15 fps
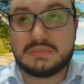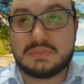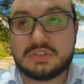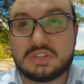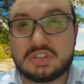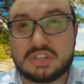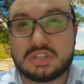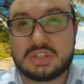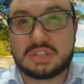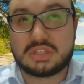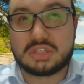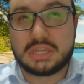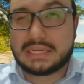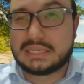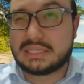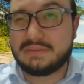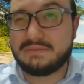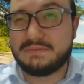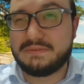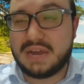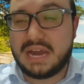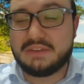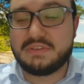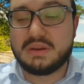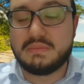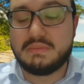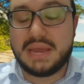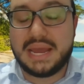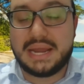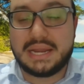65
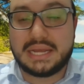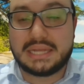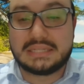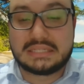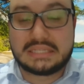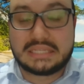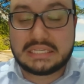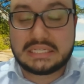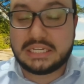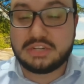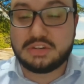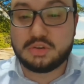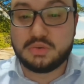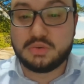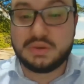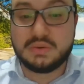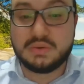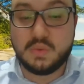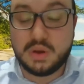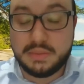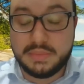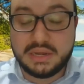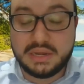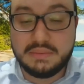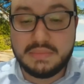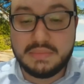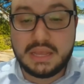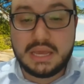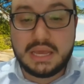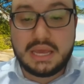in men and 62 in
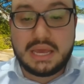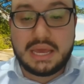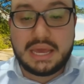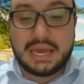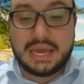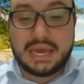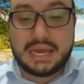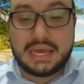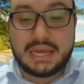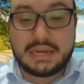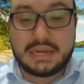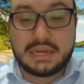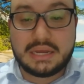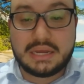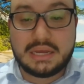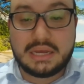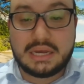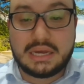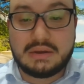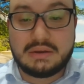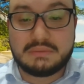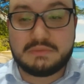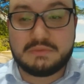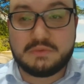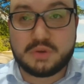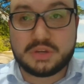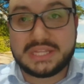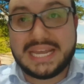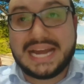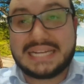women. And
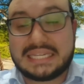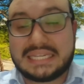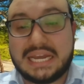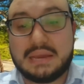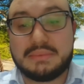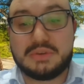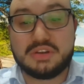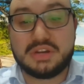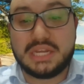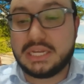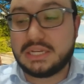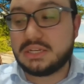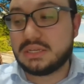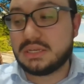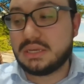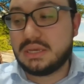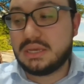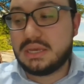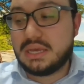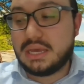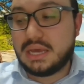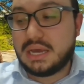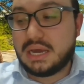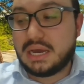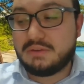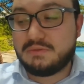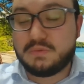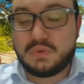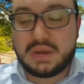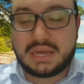for that time, you need
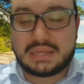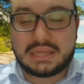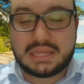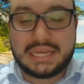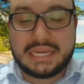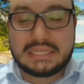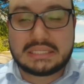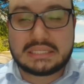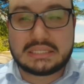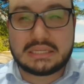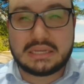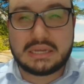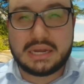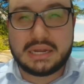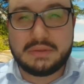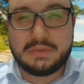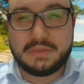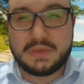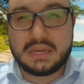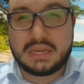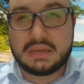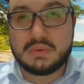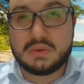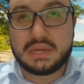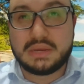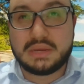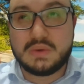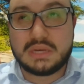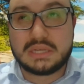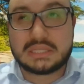at least, I think
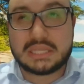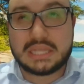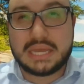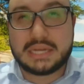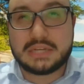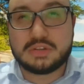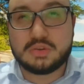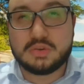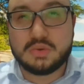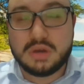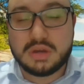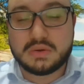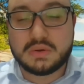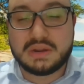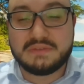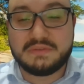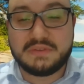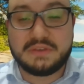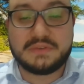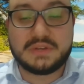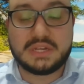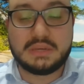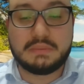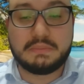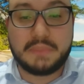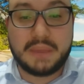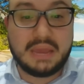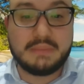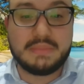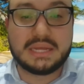it was like 250
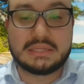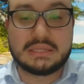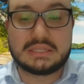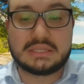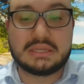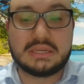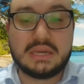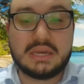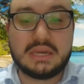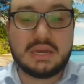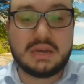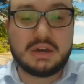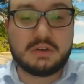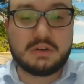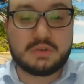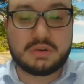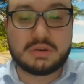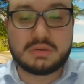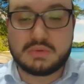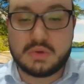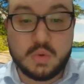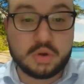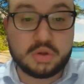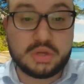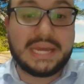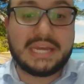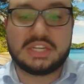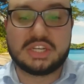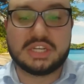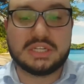payments or
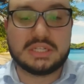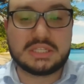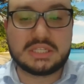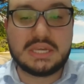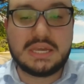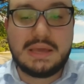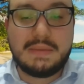quotations.